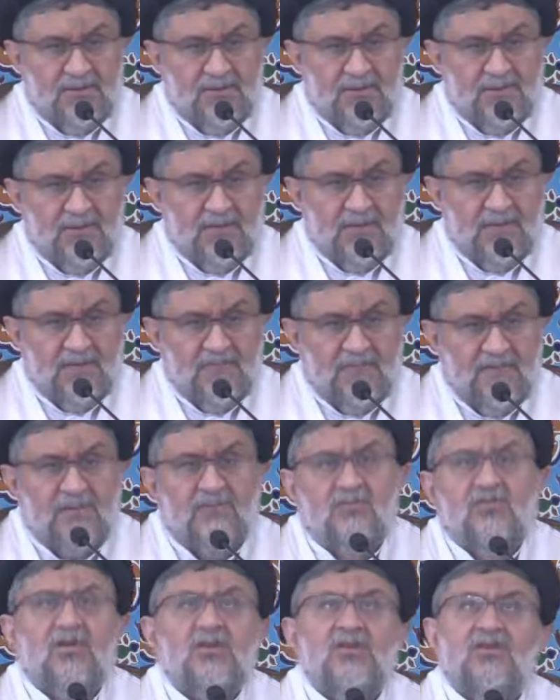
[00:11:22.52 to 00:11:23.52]
and were
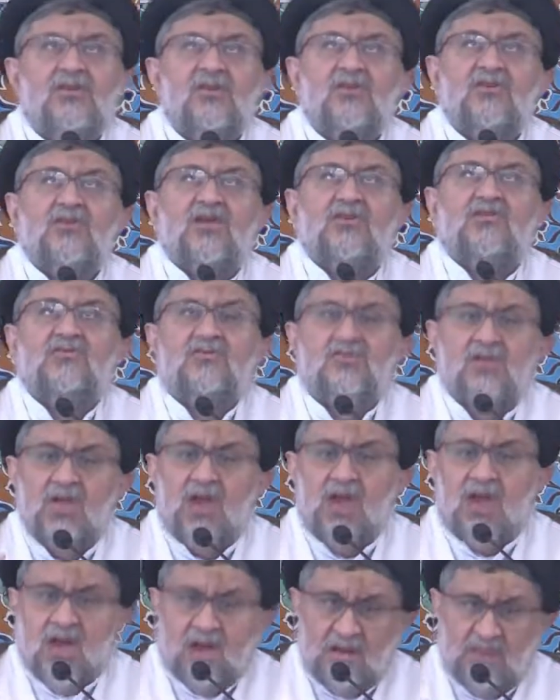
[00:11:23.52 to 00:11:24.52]
thinking that they
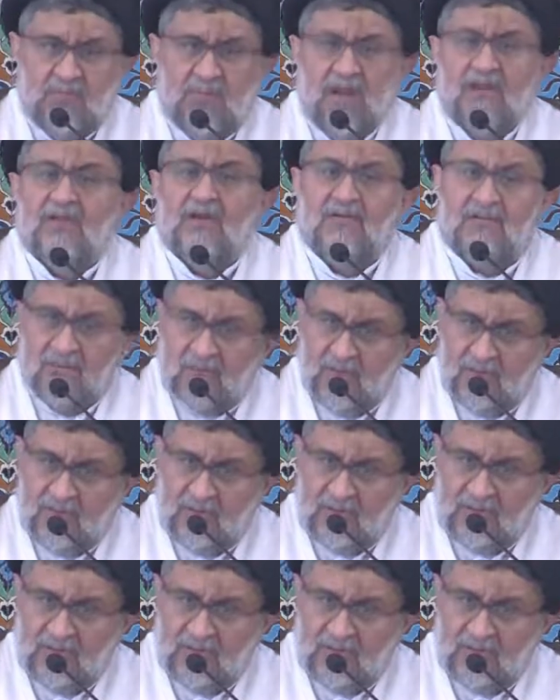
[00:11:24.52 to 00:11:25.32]
are powerful